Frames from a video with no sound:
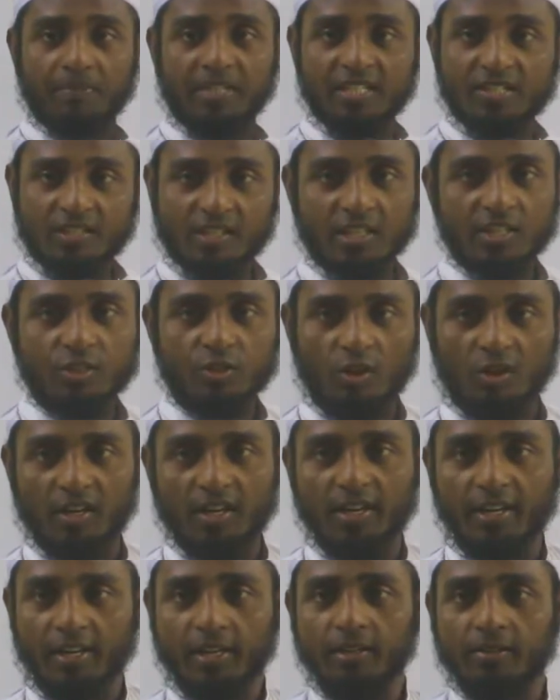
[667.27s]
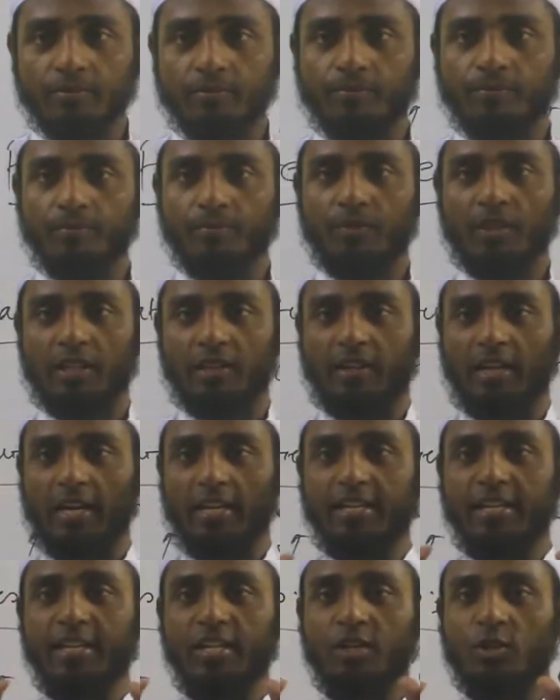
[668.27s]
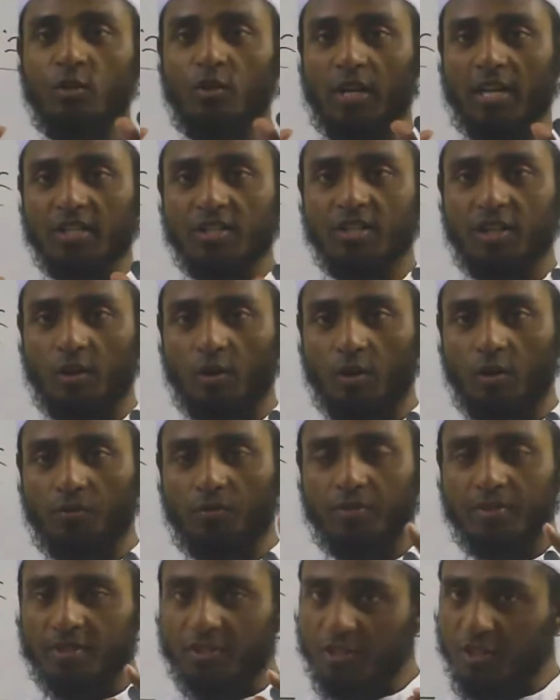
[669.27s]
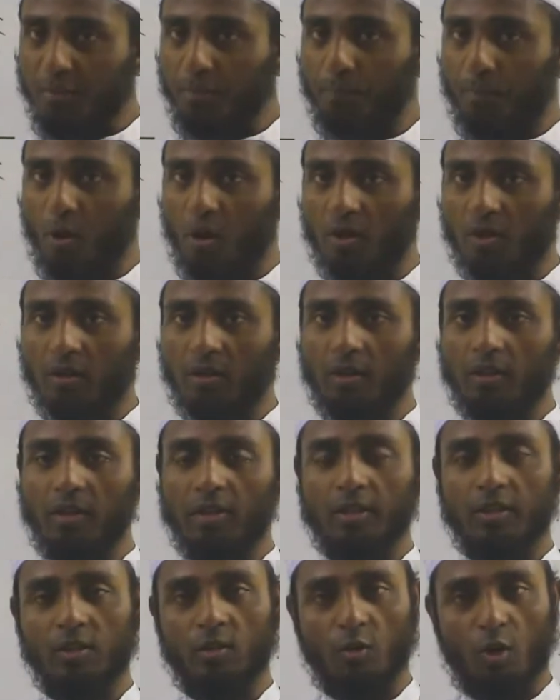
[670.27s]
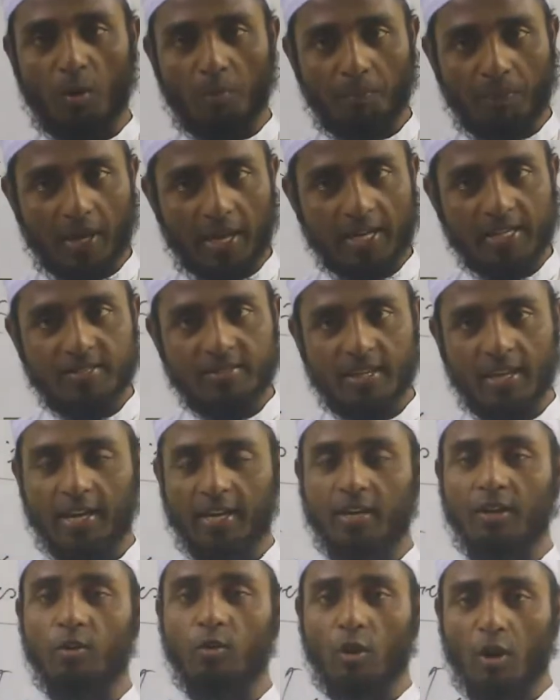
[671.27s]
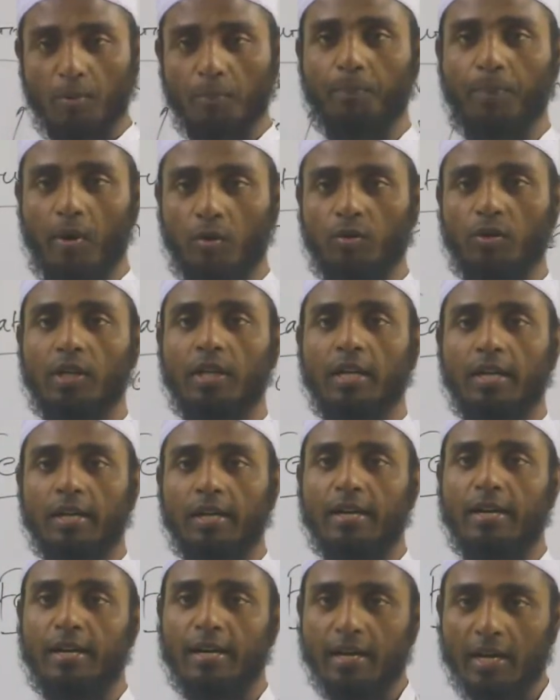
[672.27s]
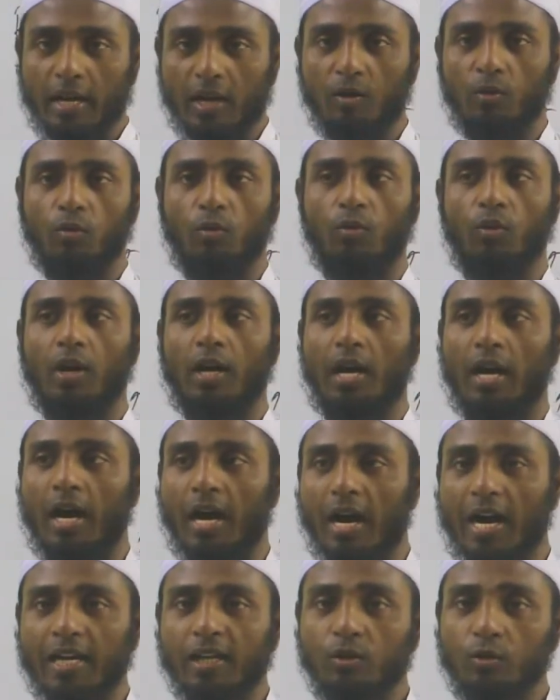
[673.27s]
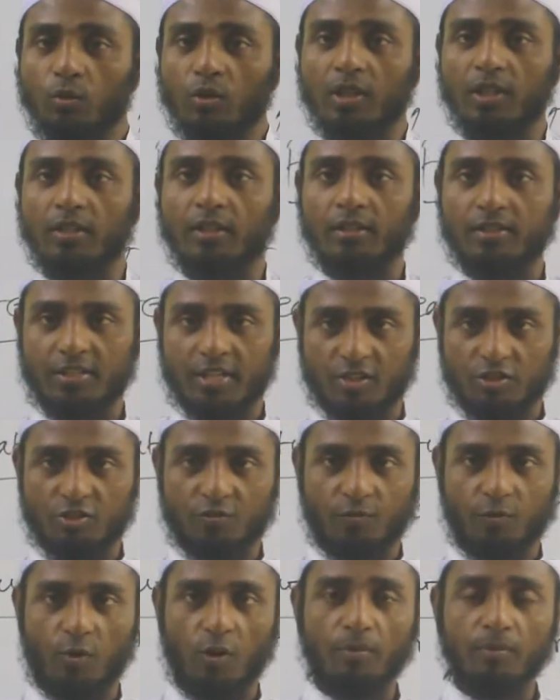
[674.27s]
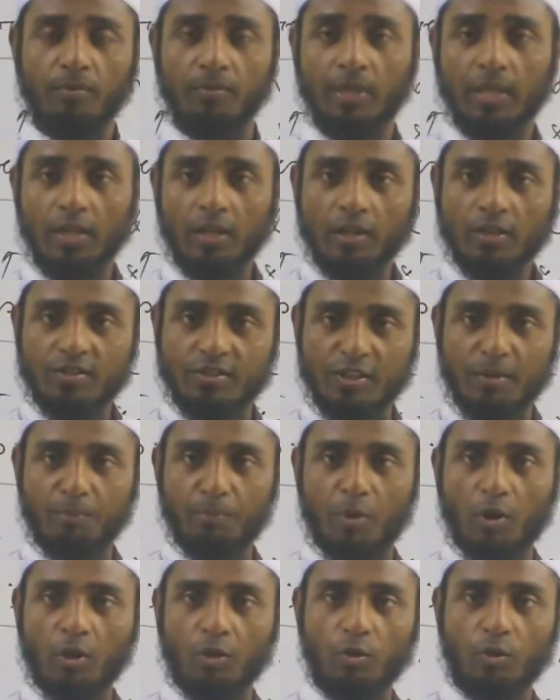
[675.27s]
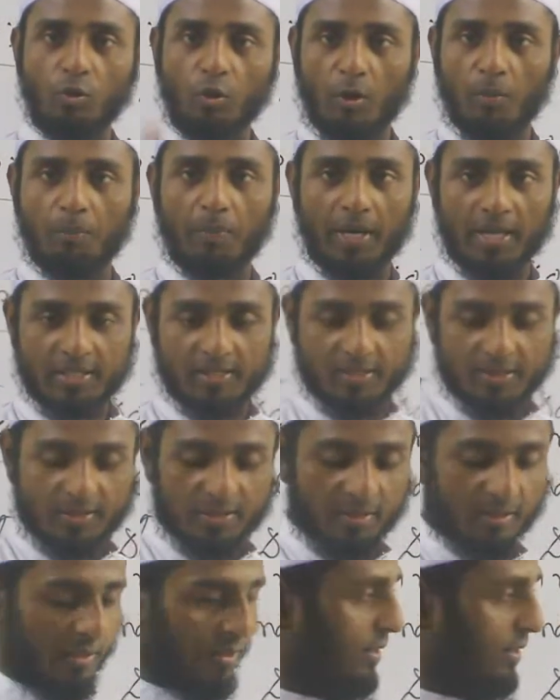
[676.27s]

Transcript: discussed already the introduction of simple, complex and compound. Now I will transform simple to complex.